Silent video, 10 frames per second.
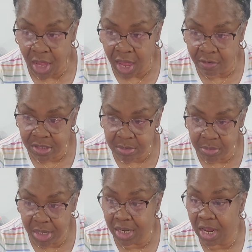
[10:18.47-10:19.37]
I have some
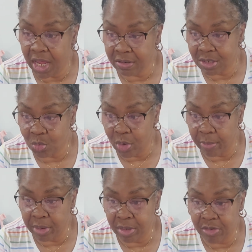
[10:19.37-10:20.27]
men, I have some
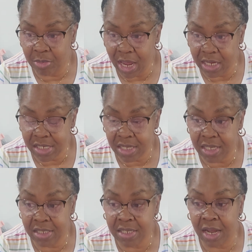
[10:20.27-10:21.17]
women's
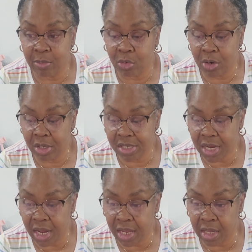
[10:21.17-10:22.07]
baskets. I'm going to
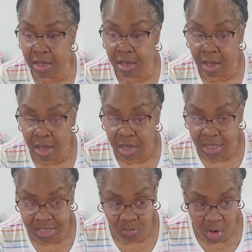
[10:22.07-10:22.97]
take
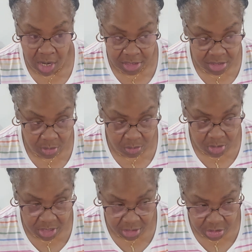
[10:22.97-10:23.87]
some rhinestone
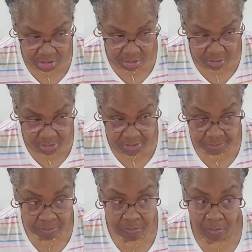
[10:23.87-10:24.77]
t-shirts.
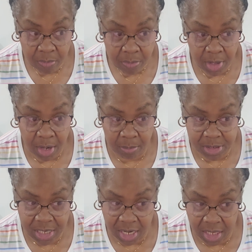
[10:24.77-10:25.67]
I'm
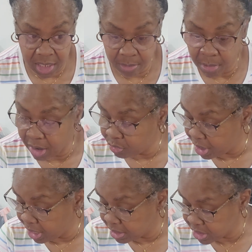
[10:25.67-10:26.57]
taking my
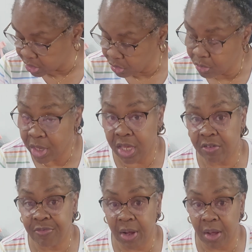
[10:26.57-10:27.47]
rhinestone key
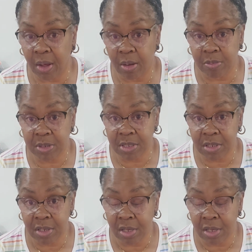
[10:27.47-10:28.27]
fobs.